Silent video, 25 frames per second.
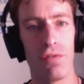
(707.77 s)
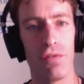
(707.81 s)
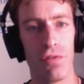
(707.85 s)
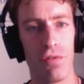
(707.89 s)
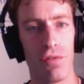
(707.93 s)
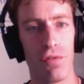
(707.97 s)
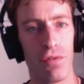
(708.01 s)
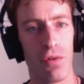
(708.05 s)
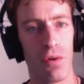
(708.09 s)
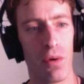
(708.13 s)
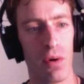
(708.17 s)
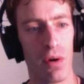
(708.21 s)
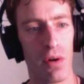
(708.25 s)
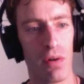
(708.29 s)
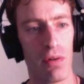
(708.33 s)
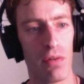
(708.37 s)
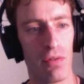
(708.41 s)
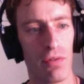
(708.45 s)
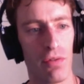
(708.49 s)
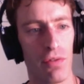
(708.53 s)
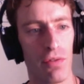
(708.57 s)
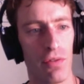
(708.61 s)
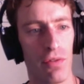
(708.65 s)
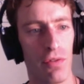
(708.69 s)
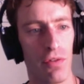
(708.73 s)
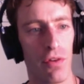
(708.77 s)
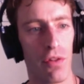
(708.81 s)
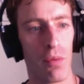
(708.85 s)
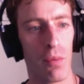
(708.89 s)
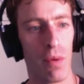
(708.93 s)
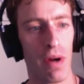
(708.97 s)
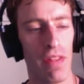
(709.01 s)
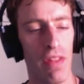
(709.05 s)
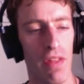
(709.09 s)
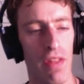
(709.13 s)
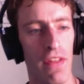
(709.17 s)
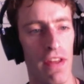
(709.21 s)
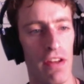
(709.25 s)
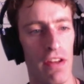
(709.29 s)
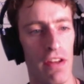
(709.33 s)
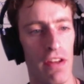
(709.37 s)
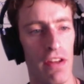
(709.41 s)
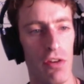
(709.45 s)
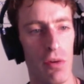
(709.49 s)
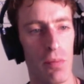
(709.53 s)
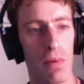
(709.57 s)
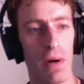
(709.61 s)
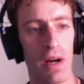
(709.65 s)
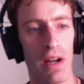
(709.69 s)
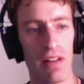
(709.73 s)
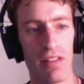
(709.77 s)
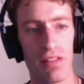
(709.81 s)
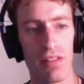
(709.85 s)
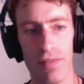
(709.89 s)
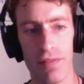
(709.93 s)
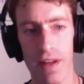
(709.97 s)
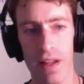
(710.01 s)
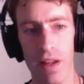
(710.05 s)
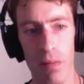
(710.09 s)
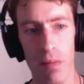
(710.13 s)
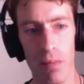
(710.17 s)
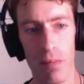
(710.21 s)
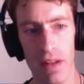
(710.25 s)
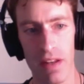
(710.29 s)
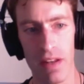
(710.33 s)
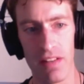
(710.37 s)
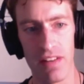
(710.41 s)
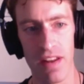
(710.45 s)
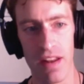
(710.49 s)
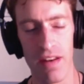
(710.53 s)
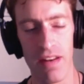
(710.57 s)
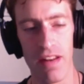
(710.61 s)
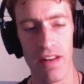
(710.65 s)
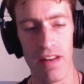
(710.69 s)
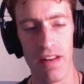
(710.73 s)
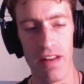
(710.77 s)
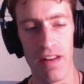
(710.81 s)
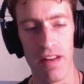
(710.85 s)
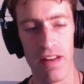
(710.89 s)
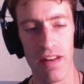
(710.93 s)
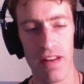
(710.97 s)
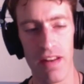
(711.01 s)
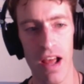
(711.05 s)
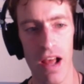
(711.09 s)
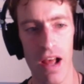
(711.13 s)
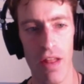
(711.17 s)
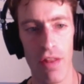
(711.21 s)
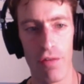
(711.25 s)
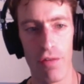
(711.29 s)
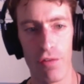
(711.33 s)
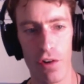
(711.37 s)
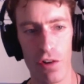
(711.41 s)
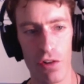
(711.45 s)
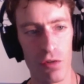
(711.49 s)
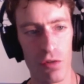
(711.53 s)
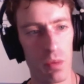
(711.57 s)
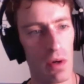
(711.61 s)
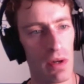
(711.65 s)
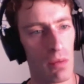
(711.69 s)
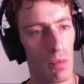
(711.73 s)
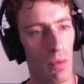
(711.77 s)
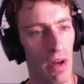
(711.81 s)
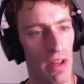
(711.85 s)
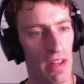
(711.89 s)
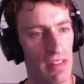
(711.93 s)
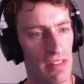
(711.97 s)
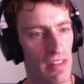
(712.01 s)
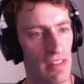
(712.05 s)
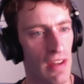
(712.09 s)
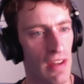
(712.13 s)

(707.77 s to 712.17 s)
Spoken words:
for the way that they do product development. And the first one was